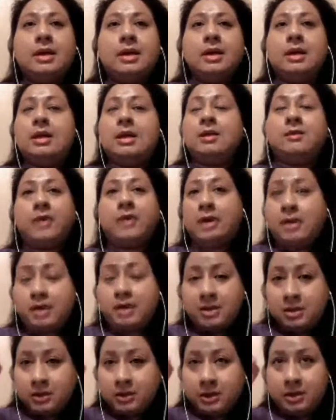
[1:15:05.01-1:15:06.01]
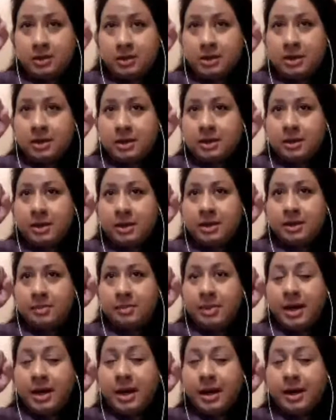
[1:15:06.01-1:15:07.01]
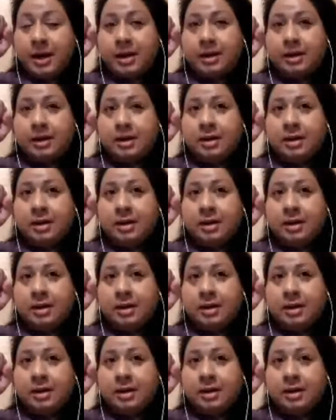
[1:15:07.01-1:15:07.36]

And they finally shined the light in the back.